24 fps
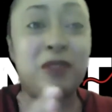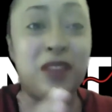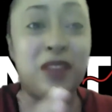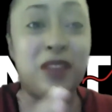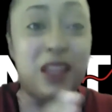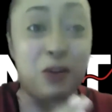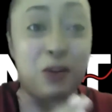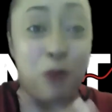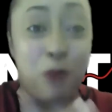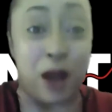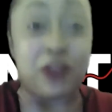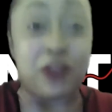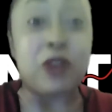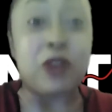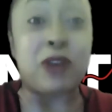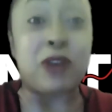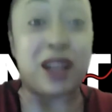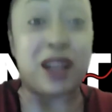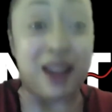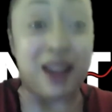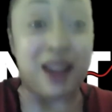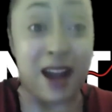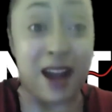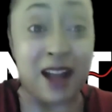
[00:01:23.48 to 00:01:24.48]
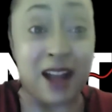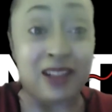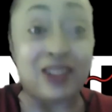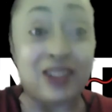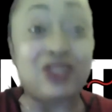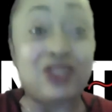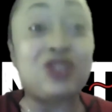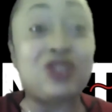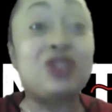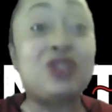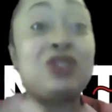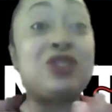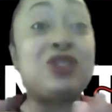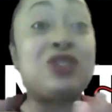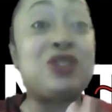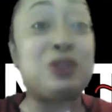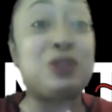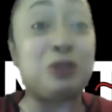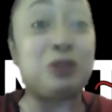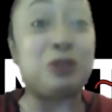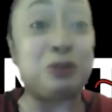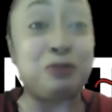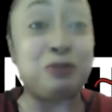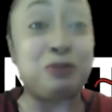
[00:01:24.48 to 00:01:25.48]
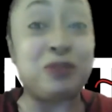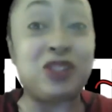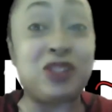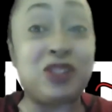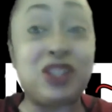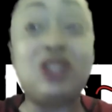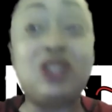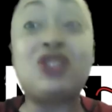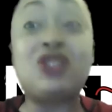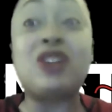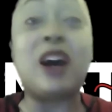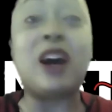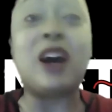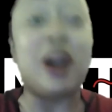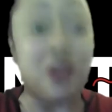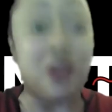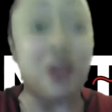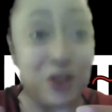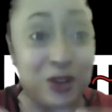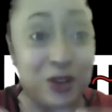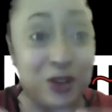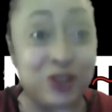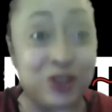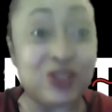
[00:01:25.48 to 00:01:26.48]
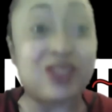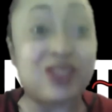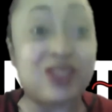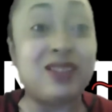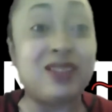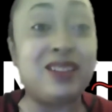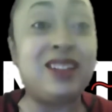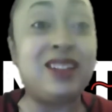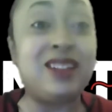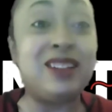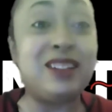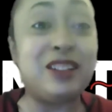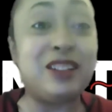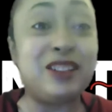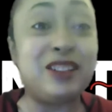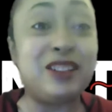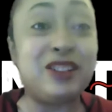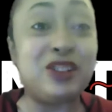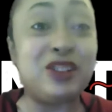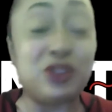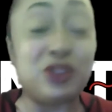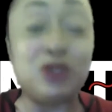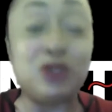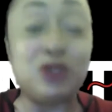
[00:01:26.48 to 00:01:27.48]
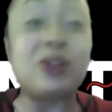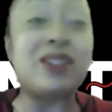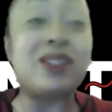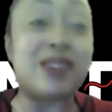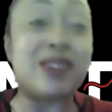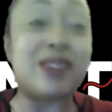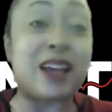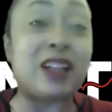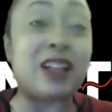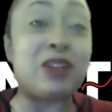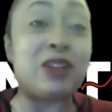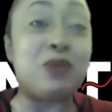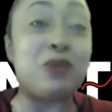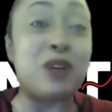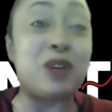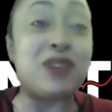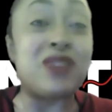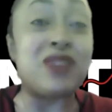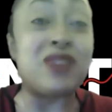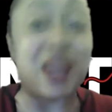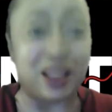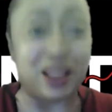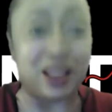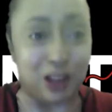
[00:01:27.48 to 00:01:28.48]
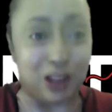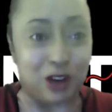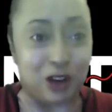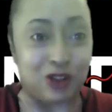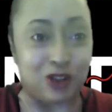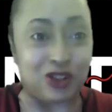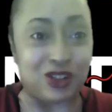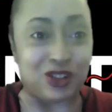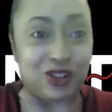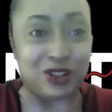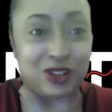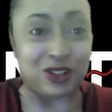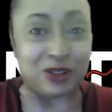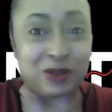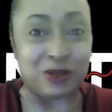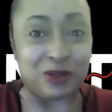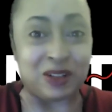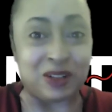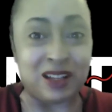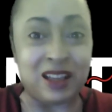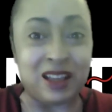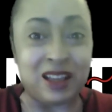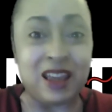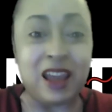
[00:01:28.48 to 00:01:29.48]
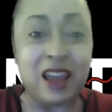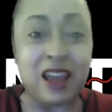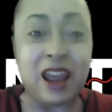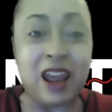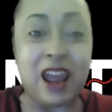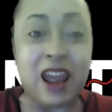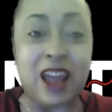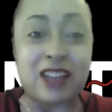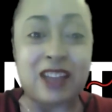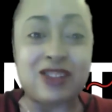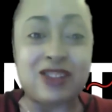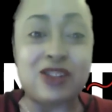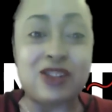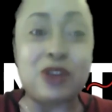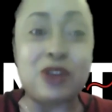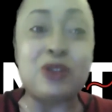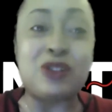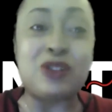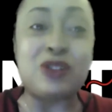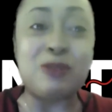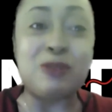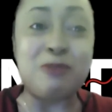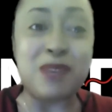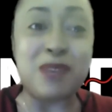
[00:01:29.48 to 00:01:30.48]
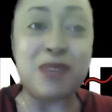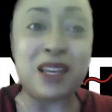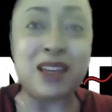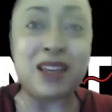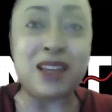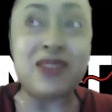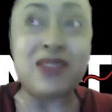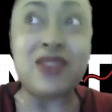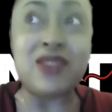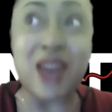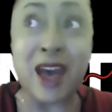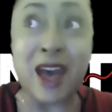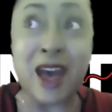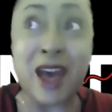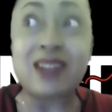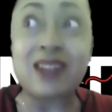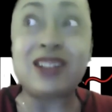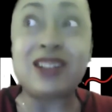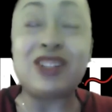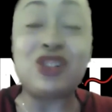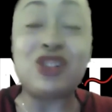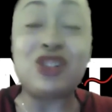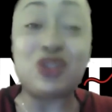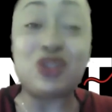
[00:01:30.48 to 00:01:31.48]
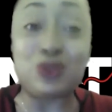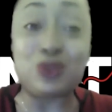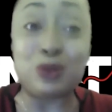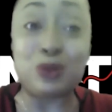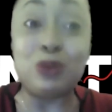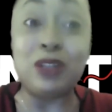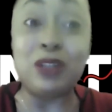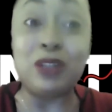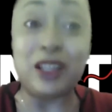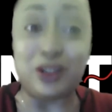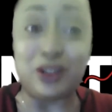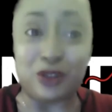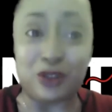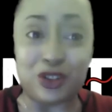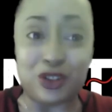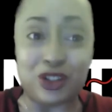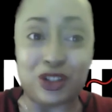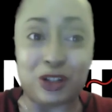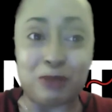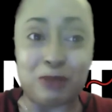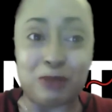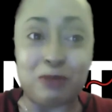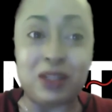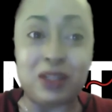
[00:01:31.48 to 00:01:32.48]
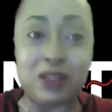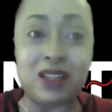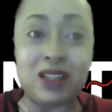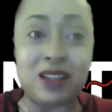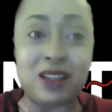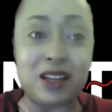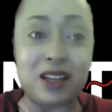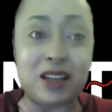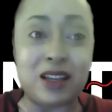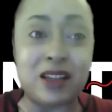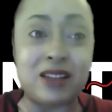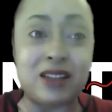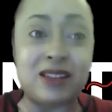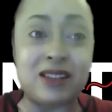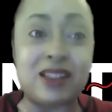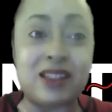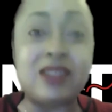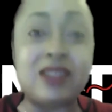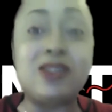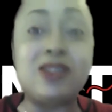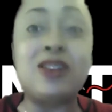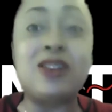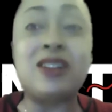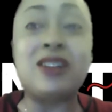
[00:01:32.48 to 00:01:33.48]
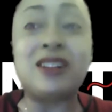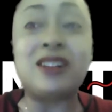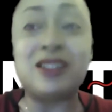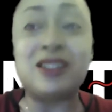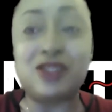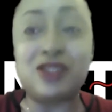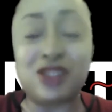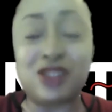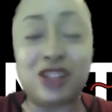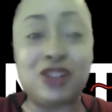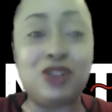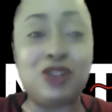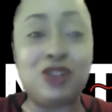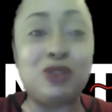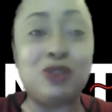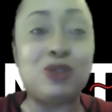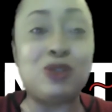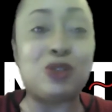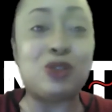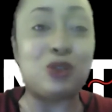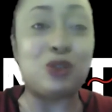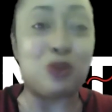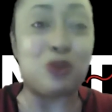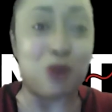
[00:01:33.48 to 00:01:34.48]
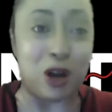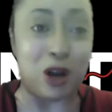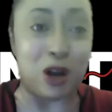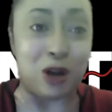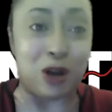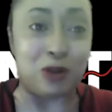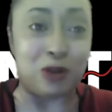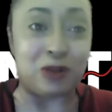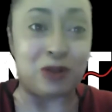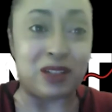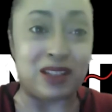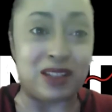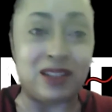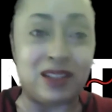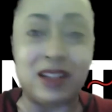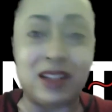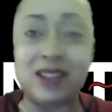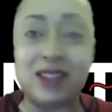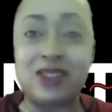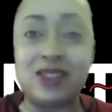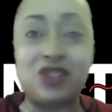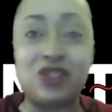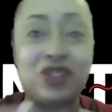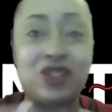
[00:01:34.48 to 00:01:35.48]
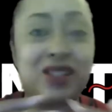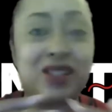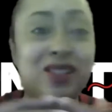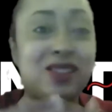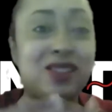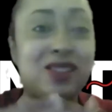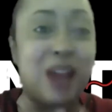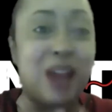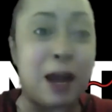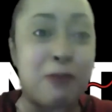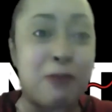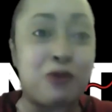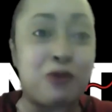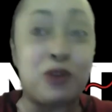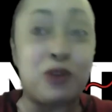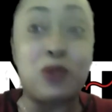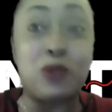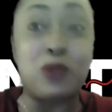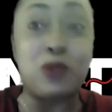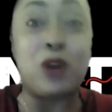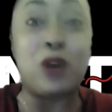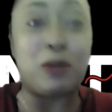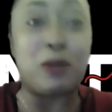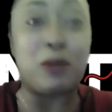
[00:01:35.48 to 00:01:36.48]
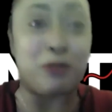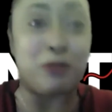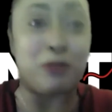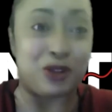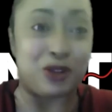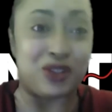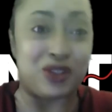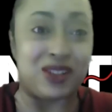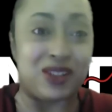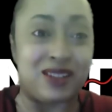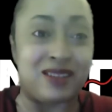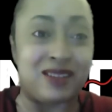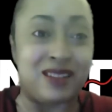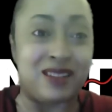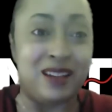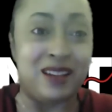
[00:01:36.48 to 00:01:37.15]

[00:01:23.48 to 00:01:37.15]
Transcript: while they're in college to teach others to do exactly what they learned to do. And so to me, that is true leadership because it's going to continue to grow. It doesn't just stop with one person.